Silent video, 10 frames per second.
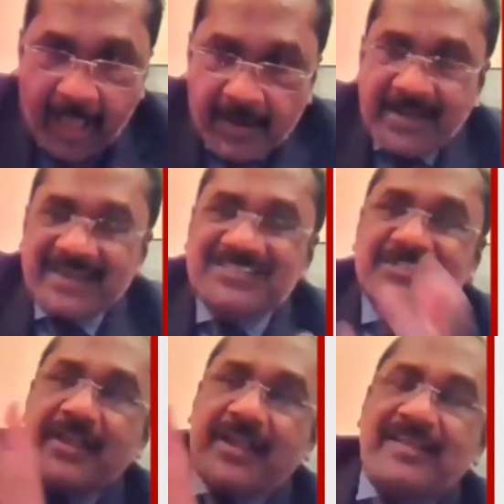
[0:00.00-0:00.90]
Let's
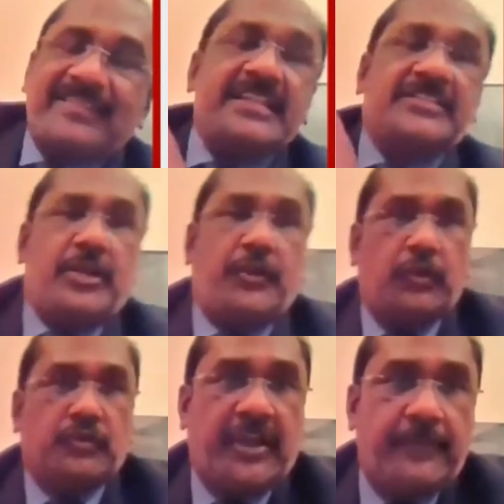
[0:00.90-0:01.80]
take another
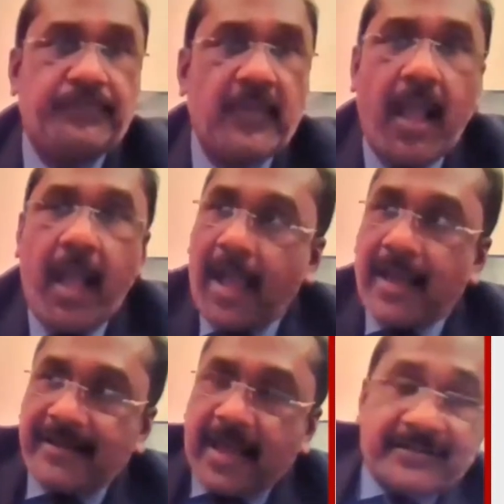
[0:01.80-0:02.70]
institution.
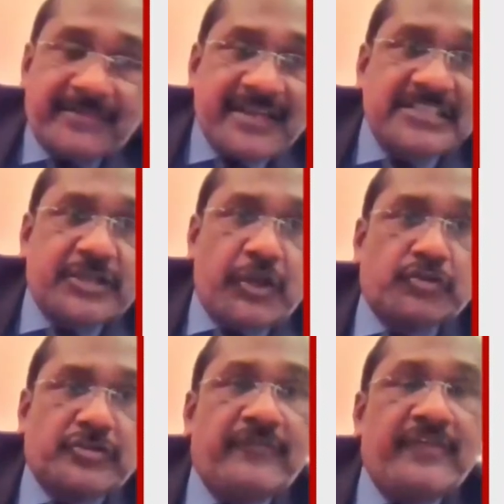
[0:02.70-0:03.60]
Another
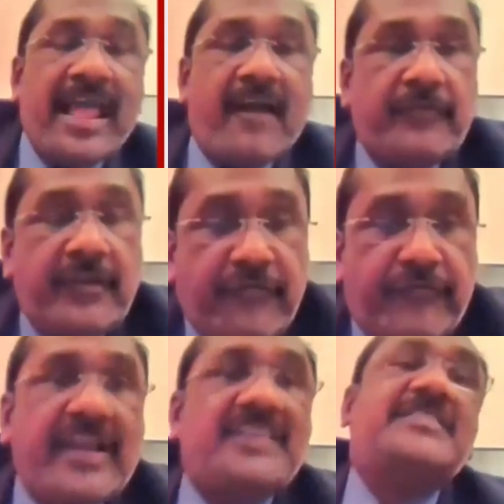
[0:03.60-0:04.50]
institution will have
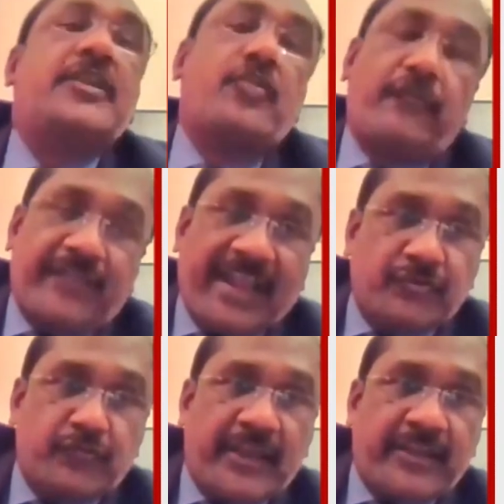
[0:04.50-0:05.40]
different set of
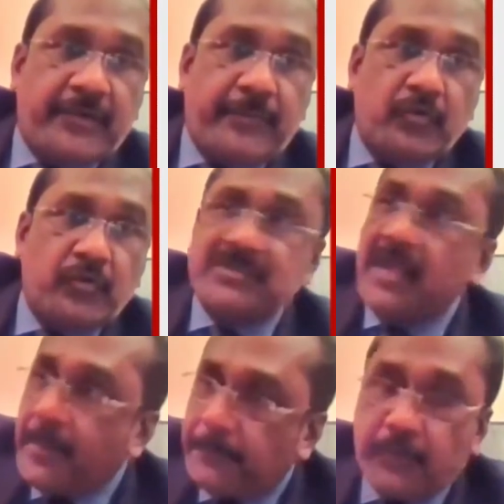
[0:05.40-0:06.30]
graduate attributes,
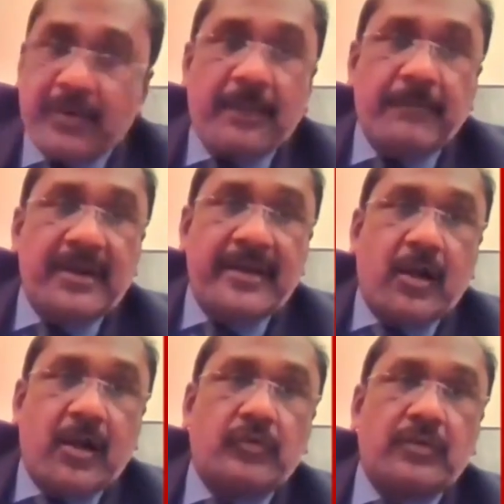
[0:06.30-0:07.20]
program
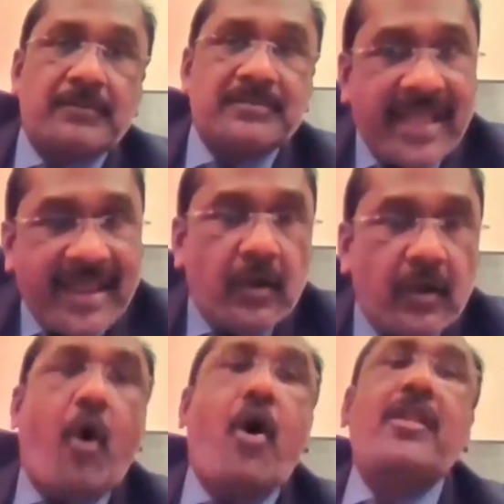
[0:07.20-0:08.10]
learning outcomes, and
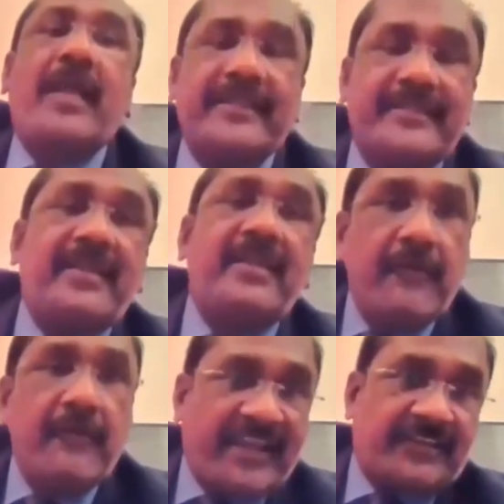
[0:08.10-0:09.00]
all other
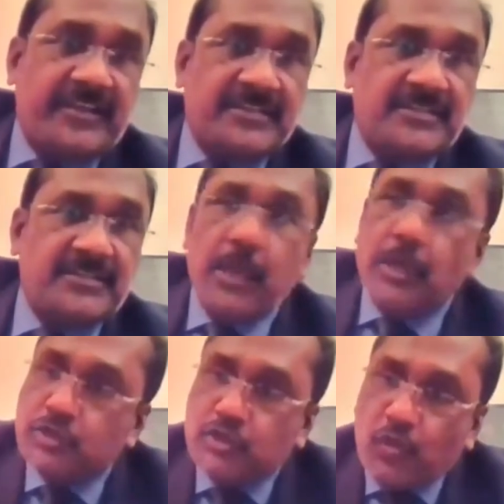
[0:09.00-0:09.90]
factors.
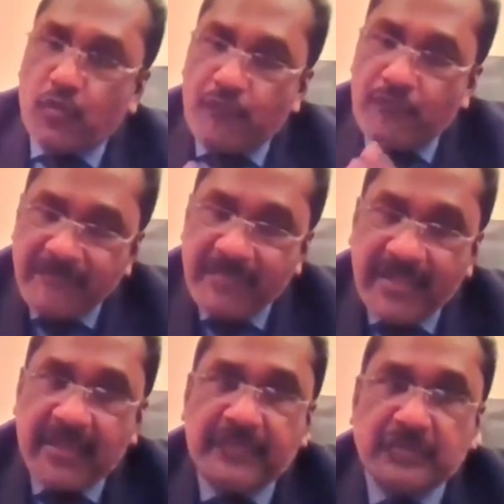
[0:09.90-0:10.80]
So when we
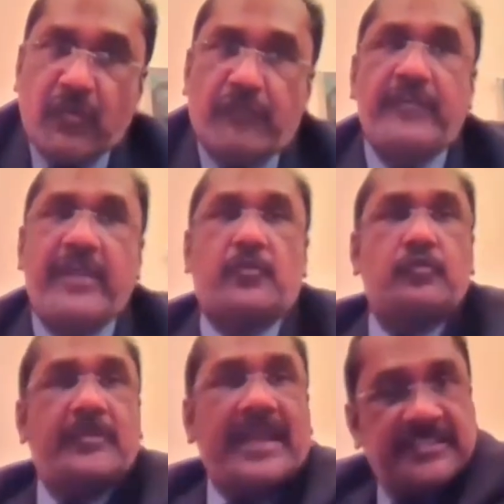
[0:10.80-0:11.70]
give the software to
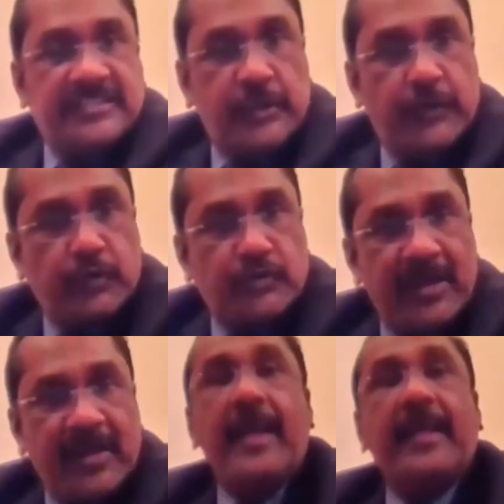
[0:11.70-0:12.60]
that
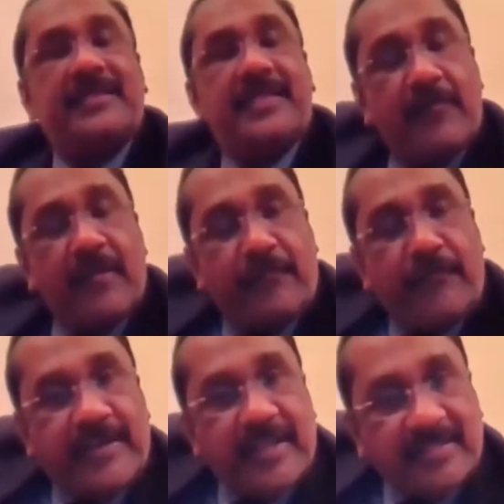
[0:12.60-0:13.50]
institution, they will
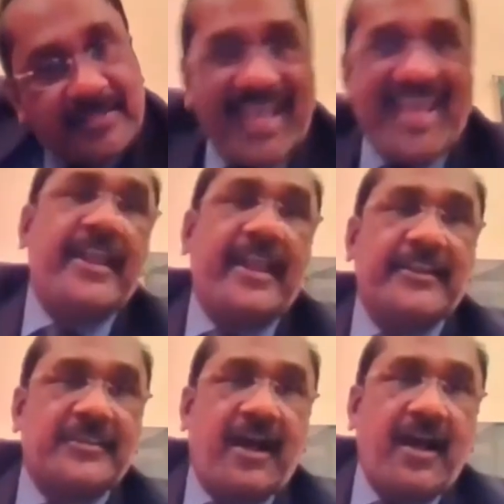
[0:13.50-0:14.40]
feed in their
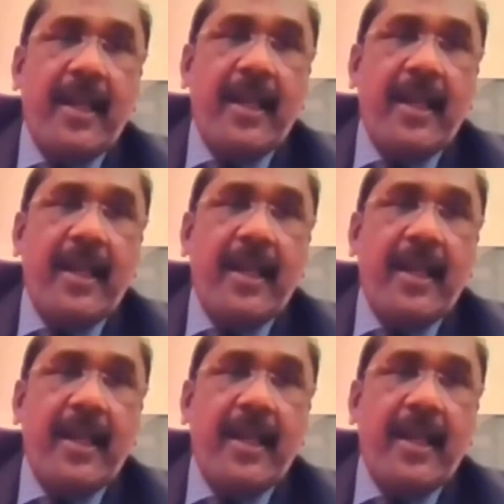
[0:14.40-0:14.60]
data,